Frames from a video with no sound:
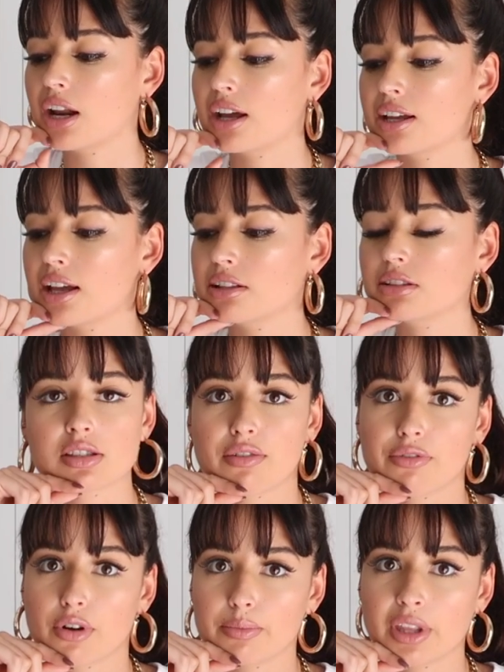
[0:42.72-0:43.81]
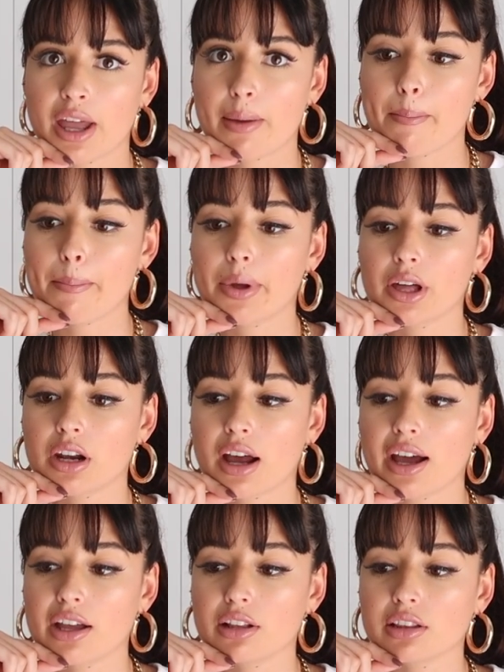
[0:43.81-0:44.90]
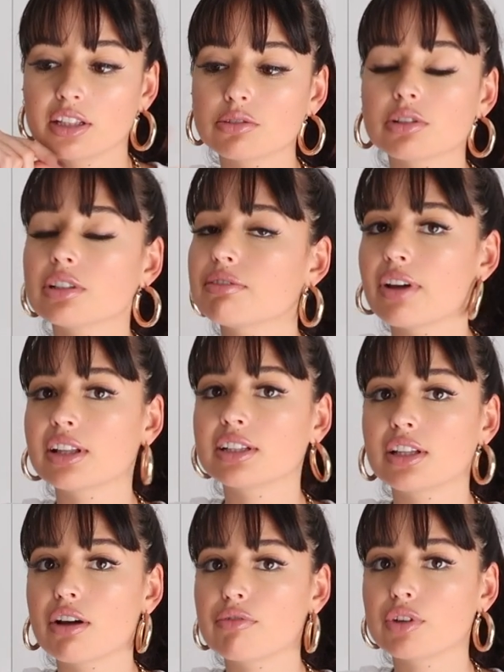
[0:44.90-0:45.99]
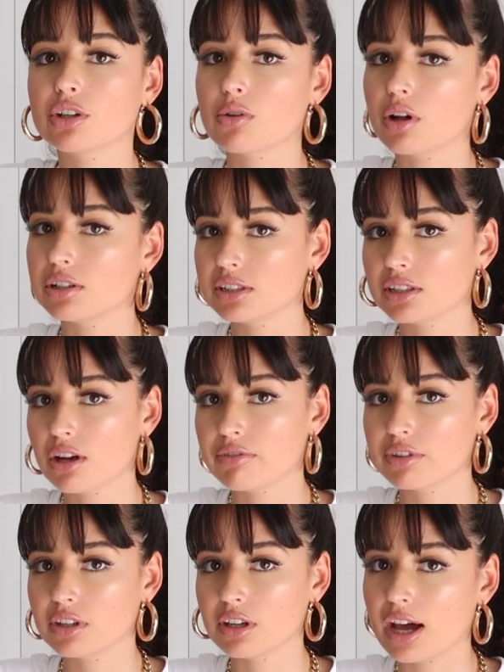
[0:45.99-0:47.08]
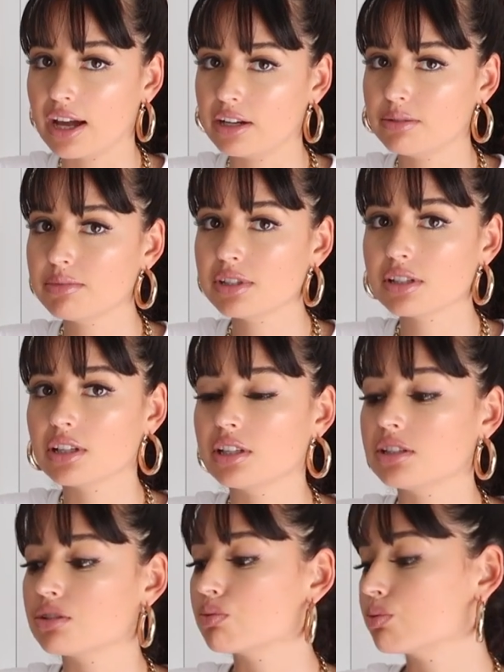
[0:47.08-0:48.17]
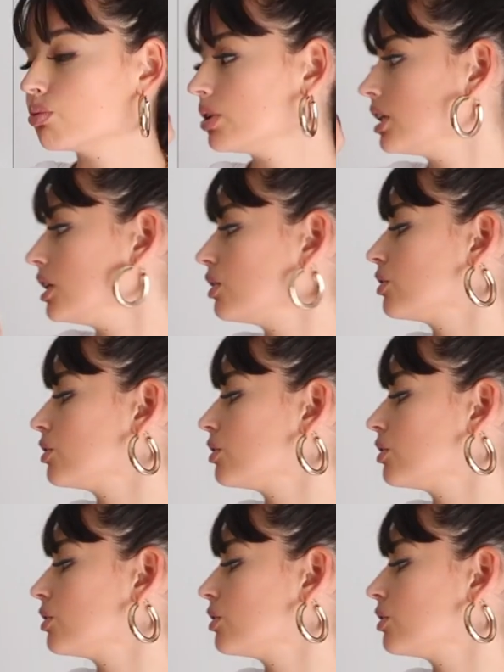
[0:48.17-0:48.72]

that I get stuff from them, but I literally fell in love with the quality of the items. It's really